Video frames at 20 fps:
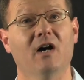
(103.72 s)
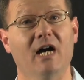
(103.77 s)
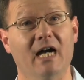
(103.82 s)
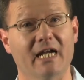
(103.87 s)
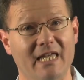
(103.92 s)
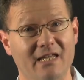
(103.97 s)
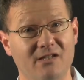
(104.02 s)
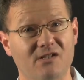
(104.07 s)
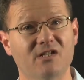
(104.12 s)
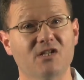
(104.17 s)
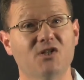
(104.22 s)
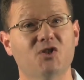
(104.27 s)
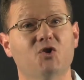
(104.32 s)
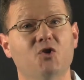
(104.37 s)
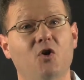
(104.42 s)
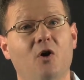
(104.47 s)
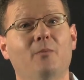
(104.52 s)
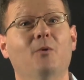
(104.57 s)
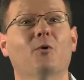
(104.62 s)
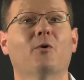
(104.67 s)
against this
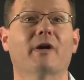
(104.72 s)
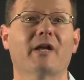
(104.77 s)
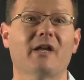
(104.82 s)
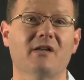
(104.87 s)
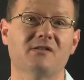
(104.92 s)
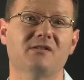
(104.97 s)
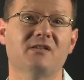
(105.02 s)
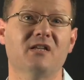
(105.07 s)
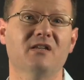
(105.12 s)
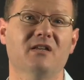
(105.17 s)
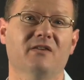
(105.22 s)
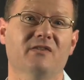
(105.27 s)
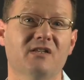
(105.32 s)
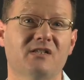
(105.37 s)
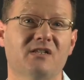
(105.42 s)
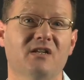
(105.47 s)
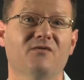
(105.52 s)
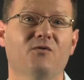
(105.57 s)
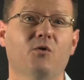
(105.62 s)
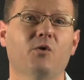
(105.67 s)
job or against
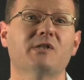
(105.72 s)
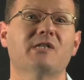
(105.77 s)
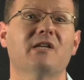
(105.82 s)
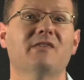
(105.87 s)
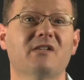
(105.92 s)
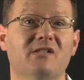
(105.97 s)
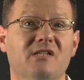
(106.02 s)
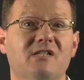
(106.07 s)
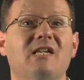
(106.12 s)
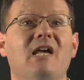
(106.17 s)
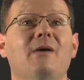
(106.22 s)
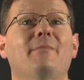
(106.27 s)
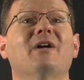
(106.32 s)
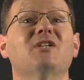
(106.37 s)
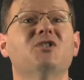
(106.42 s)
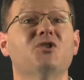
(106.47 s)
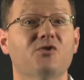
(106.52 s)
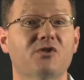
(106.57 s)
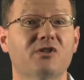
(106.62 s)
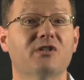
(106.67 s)
this invoice, and this is how
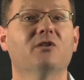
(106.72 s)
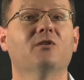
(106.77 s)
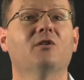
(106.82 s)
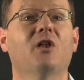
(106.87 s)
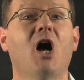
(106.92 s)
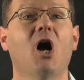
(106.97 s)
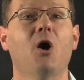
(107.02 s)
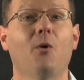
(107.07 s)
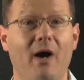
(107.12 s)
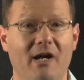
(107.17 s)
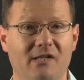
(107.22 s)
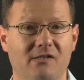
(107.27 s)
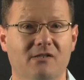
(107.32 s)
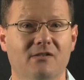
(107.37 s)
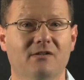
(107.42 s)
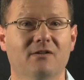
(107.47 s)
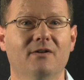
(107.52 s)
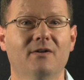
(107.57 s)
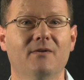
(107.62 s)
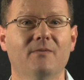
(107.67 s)
much you still owe
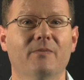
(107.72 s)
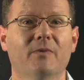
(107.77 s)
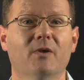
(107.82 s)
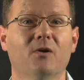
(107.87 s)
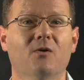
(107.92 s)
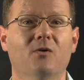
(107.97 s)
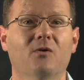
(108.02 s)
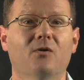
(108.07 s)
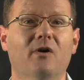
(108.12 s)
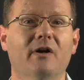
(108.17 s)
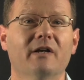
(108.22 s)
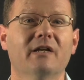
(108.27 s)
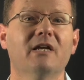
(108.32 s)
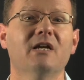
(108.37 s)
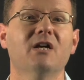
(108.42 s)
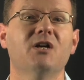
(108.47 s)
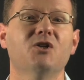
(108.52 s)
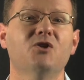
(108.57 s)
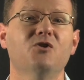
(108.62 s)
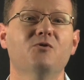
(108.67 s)
us. All right?
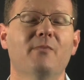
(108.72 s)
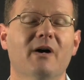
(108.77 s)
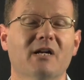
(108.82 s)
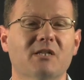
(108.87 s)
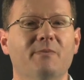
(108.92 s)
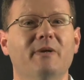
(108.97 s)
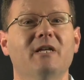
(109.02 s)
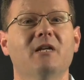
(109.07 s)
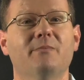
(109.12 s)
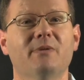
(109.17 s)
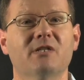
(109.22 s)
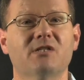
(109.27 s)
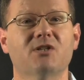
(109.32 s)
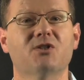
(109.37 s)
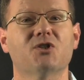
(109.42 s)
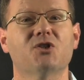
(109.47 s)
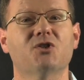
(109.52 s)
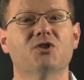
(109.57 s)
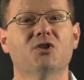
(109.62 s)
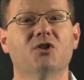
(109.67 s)
You must be in a
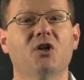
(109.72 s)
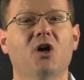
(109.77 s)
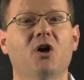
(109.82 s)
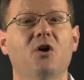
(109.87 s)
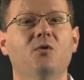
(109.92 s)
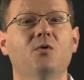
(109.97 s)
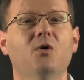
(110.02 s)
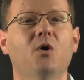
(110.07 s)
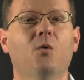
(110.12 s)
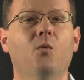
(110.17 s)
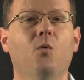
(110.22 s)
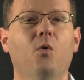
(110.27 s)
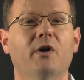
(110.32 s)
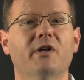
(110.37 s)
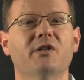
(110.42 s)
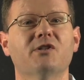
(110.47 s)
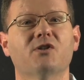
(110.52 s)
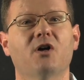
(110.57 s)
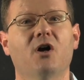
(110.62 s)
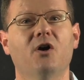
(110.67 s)
position to know
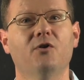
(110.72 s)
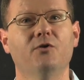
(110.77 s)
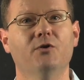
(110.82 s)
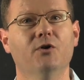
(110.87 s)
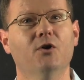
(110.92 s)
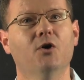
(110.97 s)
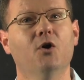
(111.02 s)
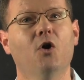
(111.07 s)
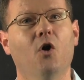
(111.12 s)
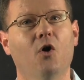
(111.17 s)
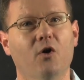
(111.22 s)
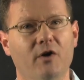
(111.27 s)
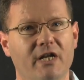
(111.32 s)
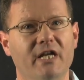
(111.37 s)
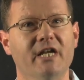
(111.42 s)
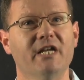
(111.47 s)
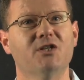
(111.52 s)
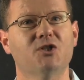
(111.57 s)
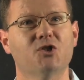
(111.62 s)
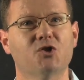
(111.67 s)
what is owed on
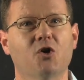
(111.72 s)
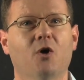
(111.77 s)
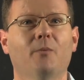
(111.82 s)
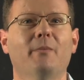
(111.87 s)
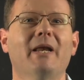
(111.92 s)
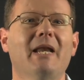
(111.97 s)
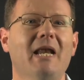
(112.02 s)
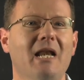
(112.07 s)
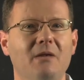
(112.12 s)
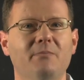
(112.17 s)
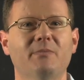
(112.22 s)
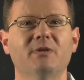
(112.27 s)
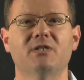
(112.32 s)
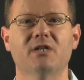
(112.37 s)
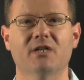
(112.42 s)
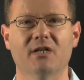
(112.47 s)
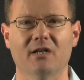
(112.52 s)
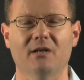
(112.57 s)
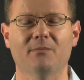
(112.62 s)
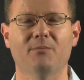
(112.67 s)
each job at any
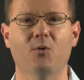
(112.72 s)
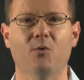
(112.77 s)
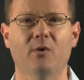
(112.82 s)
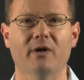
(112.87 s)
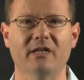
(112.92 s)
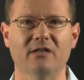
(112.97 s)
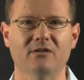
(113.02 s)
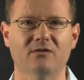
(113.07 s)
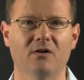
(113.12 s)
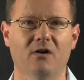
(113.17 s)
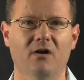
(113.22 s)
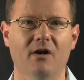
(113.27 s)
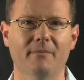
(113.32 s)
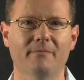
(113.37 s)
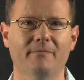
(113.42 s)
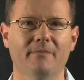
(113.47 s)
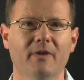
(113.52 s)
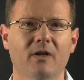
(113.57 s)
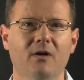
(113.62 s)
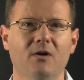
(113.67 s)
particular point in
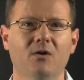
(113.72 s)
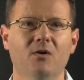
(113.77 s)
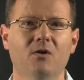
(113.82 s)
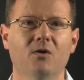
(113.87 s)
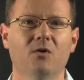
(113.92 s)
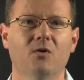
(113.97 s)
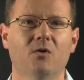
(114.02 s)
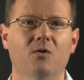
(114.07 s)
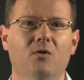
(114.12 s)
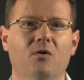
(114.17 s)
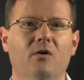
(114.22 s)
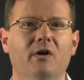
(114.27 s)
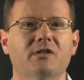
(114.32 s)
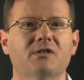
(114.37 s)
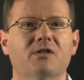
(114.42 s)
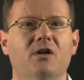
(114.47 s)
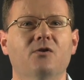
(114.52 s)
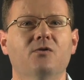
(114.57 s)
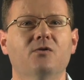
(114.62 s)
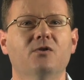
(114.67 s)
time. All right?
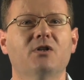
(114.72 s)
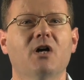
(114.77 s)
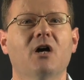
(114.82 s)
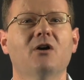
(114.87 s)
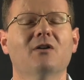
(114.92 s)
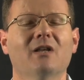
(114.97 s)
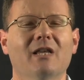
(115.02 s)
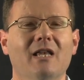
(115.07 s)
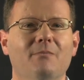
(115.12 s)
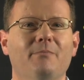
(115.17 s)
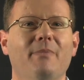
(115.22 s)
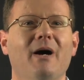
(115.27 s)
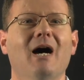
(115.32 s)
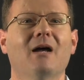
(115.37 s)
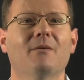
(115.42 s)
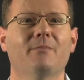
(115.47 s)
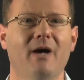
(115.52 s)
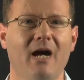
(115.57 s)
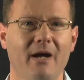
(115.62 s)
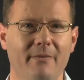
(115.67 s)
So don't let
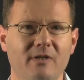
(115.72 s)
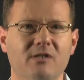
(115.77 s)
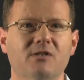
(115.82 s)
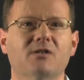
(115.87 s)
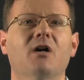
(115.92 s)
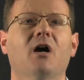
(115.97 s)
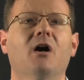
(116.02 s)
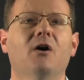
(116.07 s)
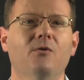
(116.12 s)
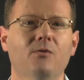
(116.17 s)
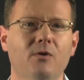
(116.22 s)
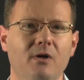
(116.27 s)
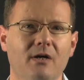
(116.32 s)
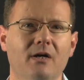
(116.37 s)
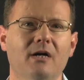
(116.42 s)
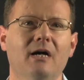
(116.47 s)
part payments go